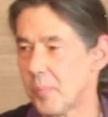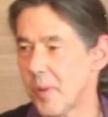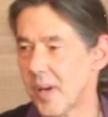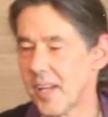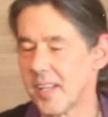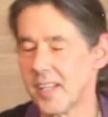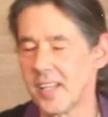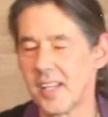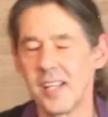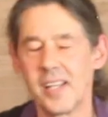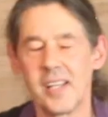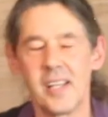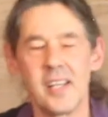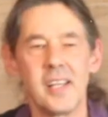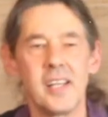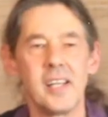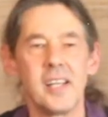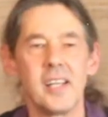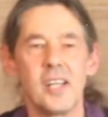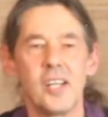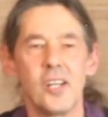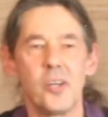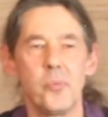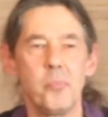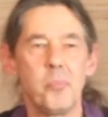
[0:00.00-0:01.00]

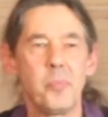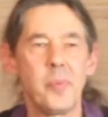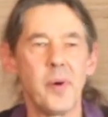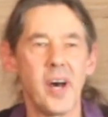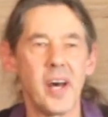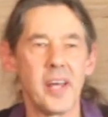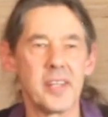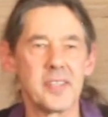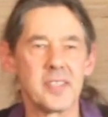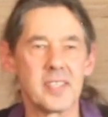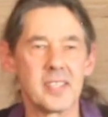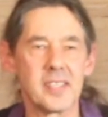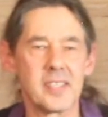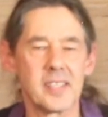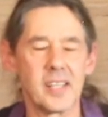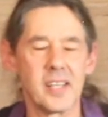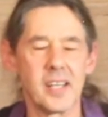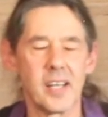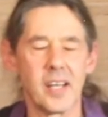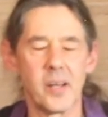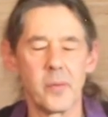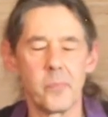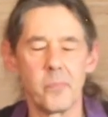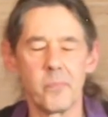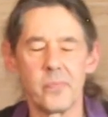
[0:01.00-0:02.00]
But
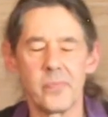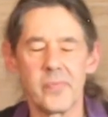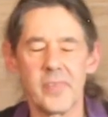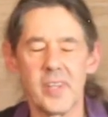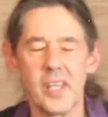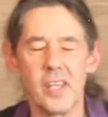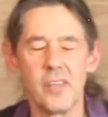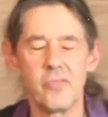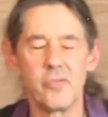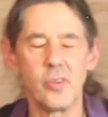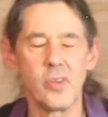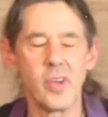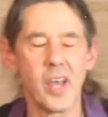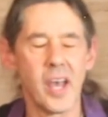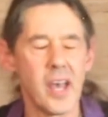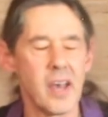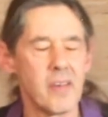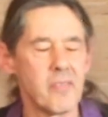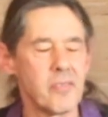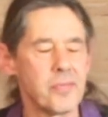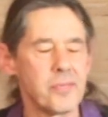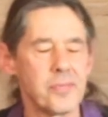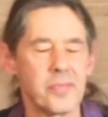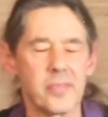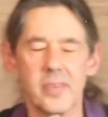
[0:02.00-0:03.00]
if you
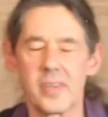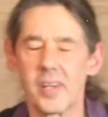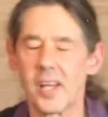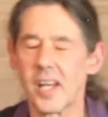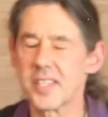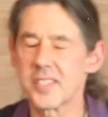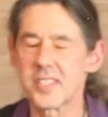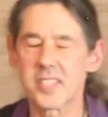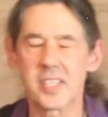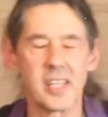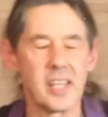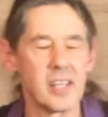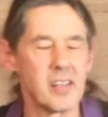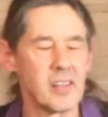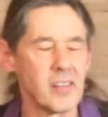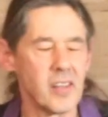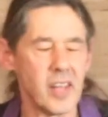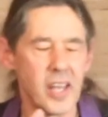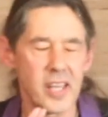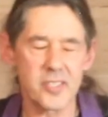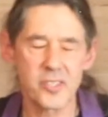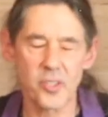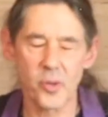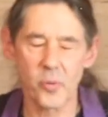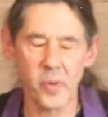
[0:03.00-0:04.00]
have a skill
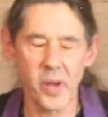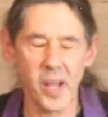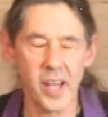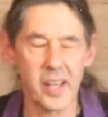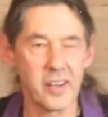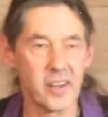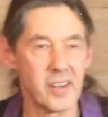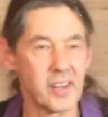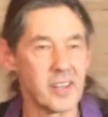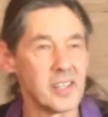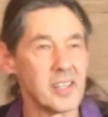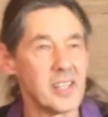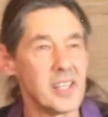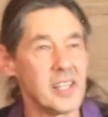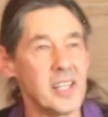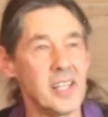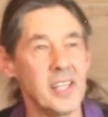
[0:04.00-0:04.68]
as a writer,